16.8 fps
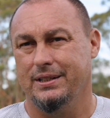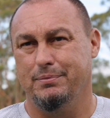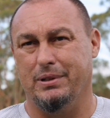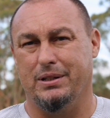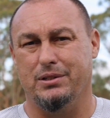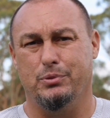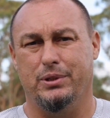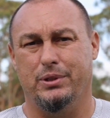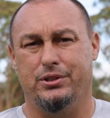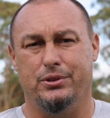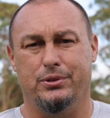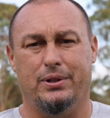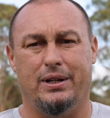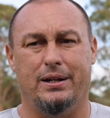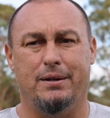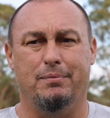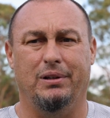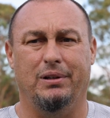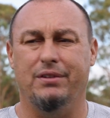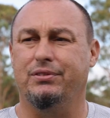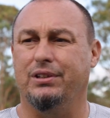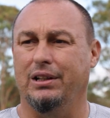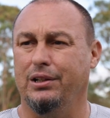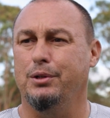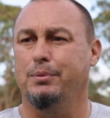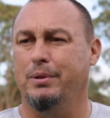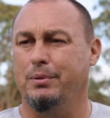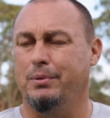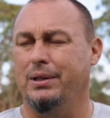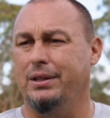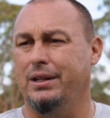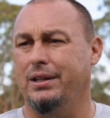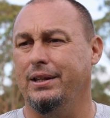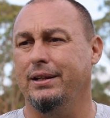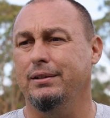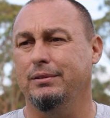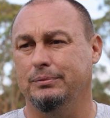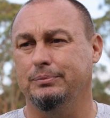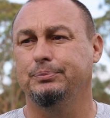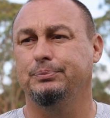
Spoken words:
because we do lift a little bit when they're there.